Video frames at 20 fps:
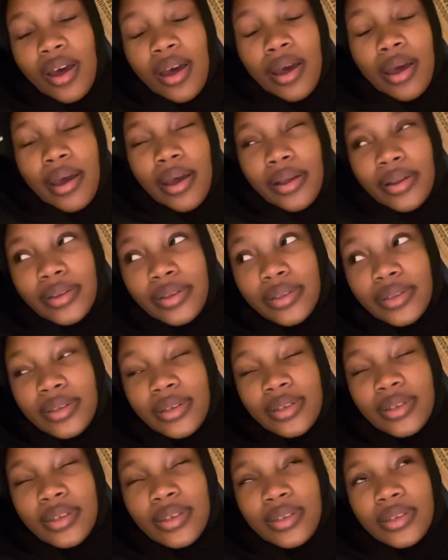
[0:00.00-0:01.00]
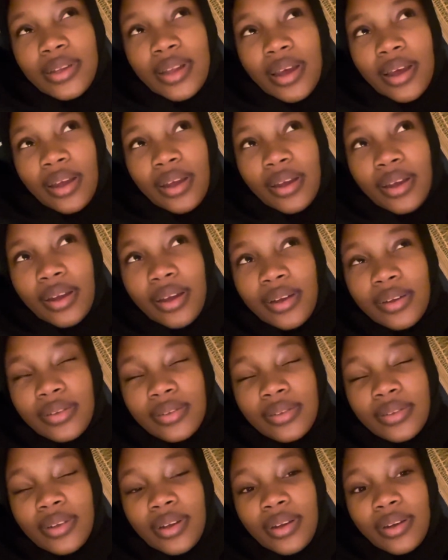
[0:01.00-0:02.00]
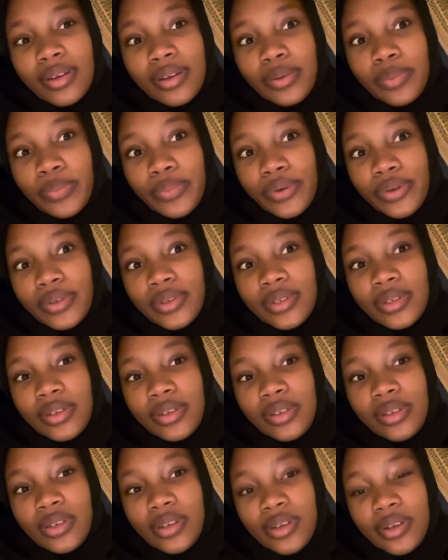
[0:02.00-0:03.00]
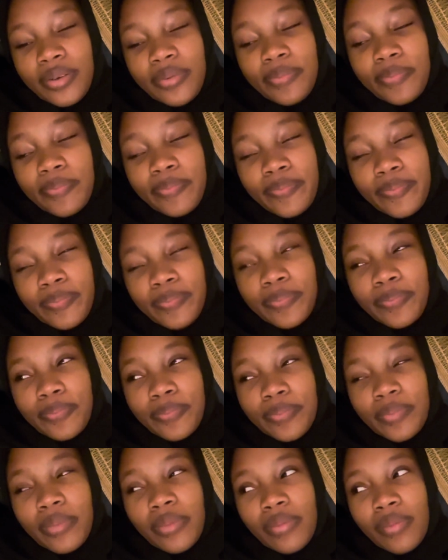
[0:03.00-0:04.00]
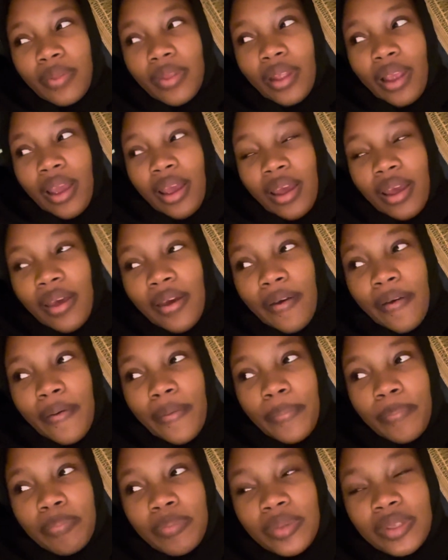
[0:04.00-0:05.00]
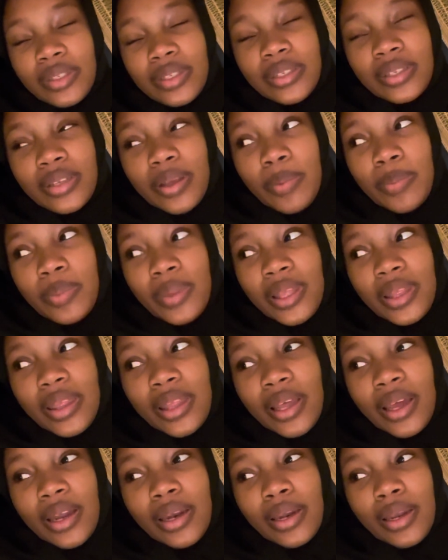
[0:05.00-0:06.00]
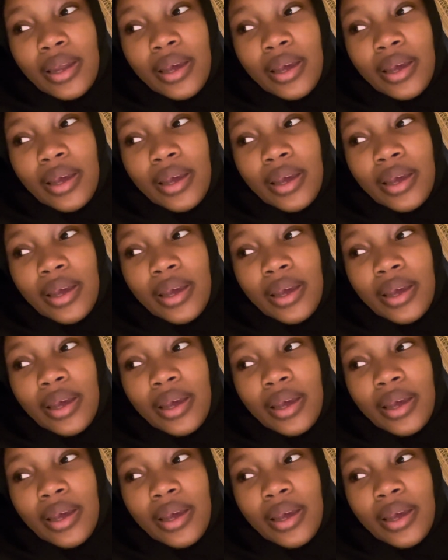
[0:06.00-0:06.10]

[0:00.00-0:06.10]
And this is like a standard procedure. It's something that